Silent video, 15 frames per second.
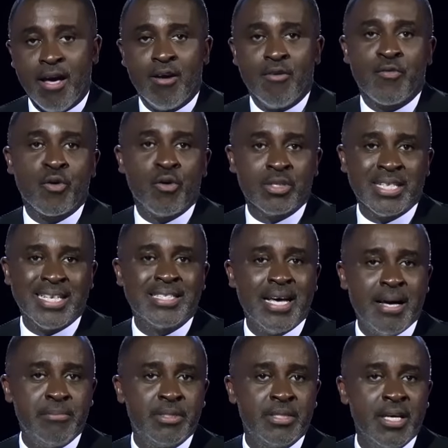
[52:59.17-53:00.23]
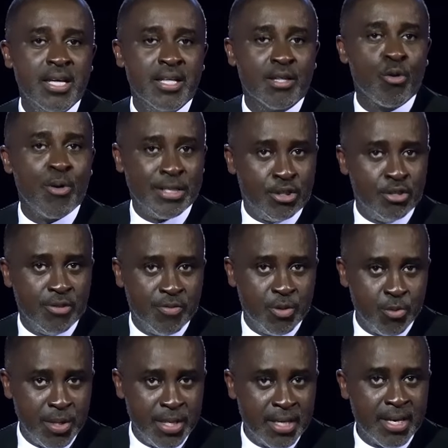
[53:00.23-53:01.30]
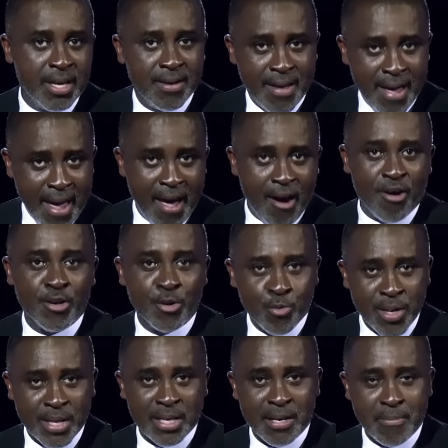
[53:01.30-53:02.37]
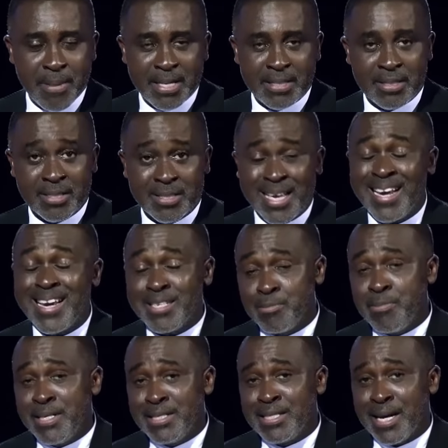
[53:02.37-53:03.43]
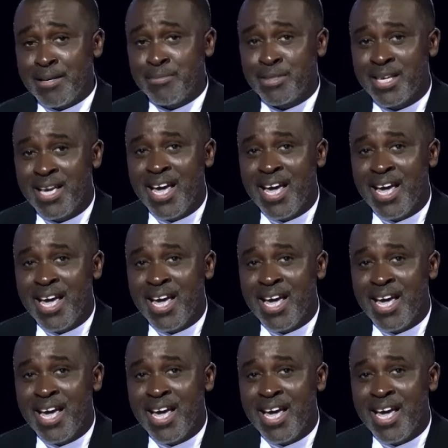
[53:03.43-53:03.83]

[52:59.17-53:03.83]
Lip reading: and of course attempt the question of the week on a weekly basis and as many times